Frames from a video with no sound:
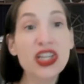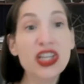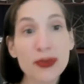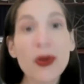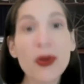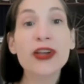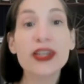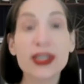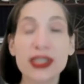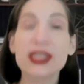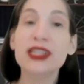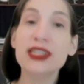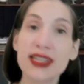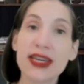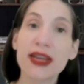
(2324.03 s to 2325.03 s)
you're probably going to
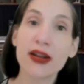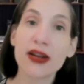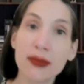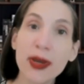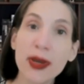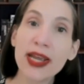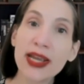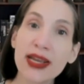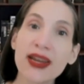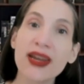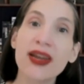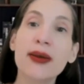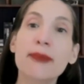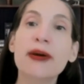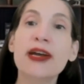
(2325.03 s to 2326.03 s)
need to get on a bike,
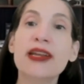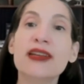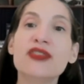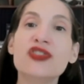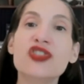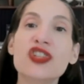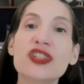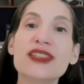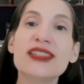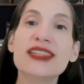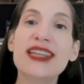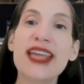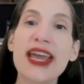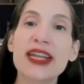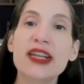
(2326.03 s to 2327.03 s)
but just
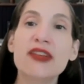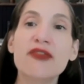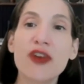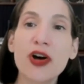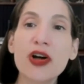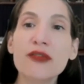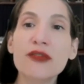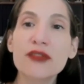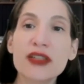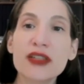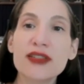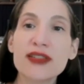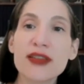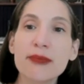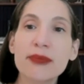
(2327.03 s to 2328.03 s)
get involved
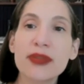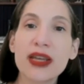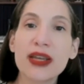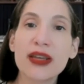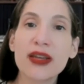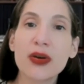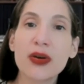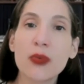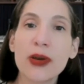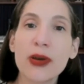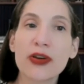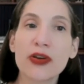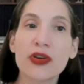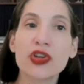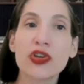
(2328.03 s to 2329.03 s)
in something
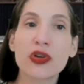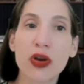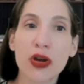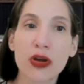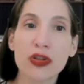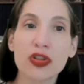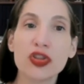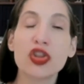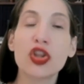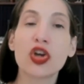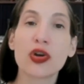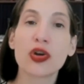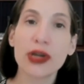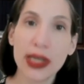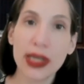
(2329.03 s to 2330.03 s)
where you're
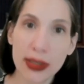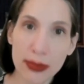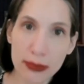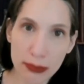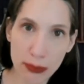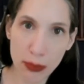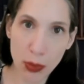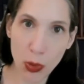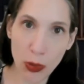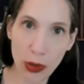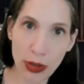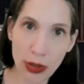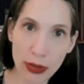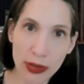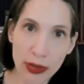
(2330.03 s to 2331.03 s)
learning
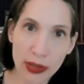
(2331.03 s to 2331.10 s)
more.